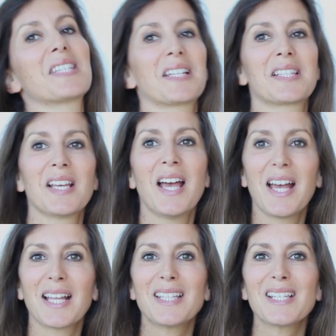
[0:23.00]
it.
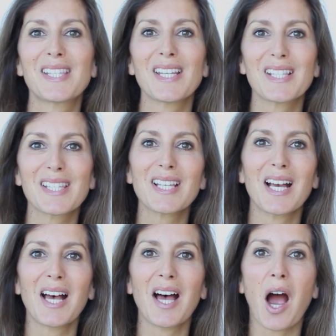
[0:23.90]
This is
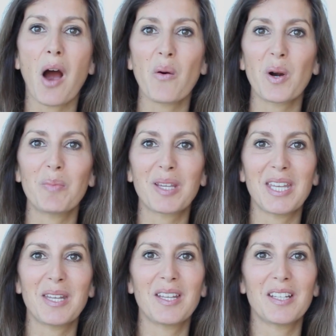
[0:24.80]
our
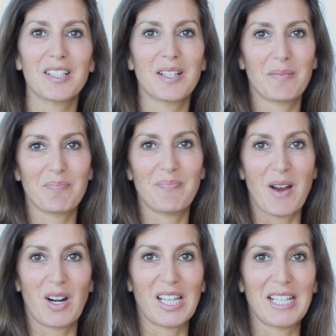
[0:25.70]
bikini
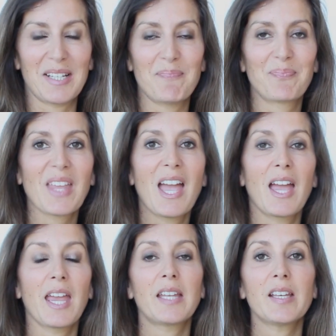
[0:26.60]
Marilyn.
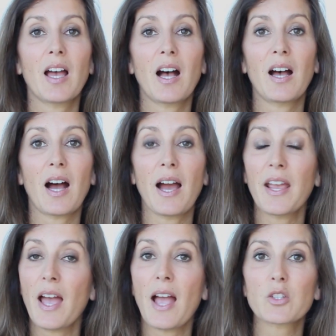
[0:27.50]

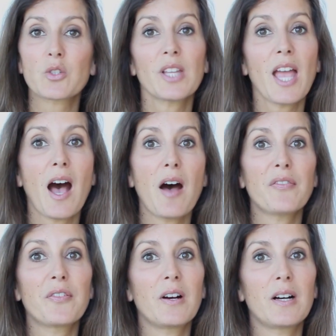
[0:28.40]
I actually
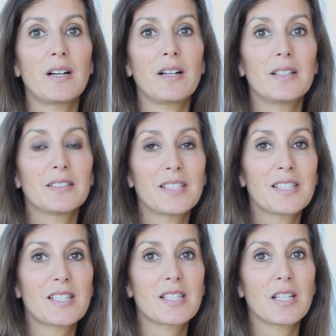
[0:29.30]
have
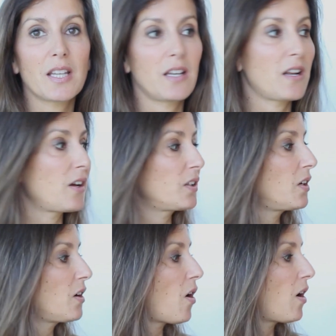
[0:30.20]
this in
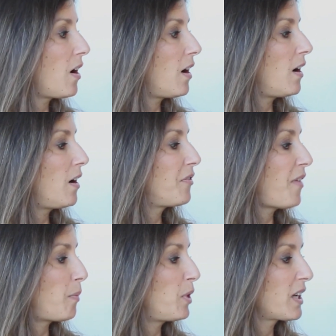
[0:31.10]
other
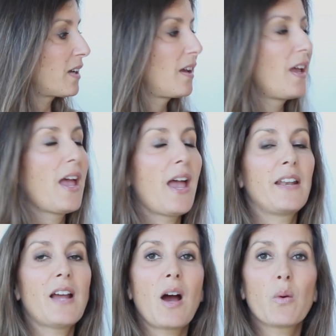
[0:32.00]
fabric,
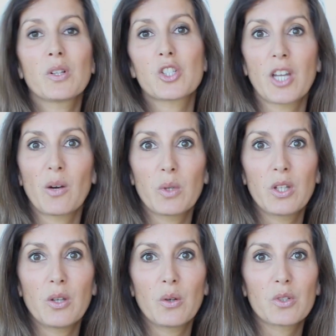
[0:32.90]
and I will share with
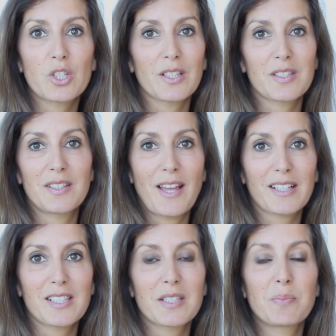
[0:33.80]
you just
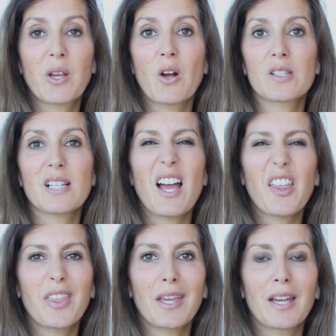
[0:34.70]
next, because I
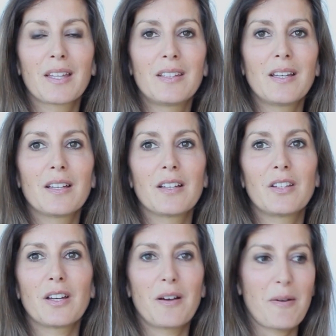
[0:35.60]
think
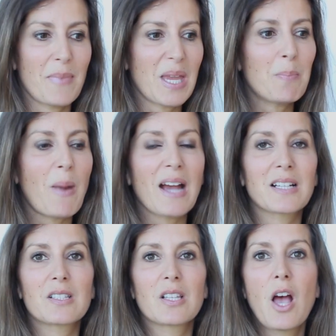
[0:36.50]
the
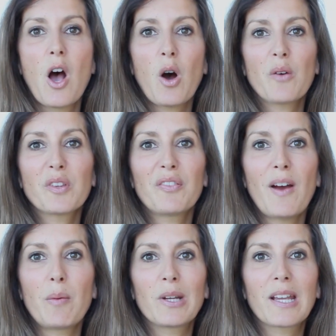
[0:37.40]
impact of the
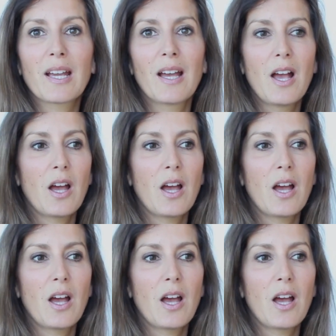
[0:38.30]
fabric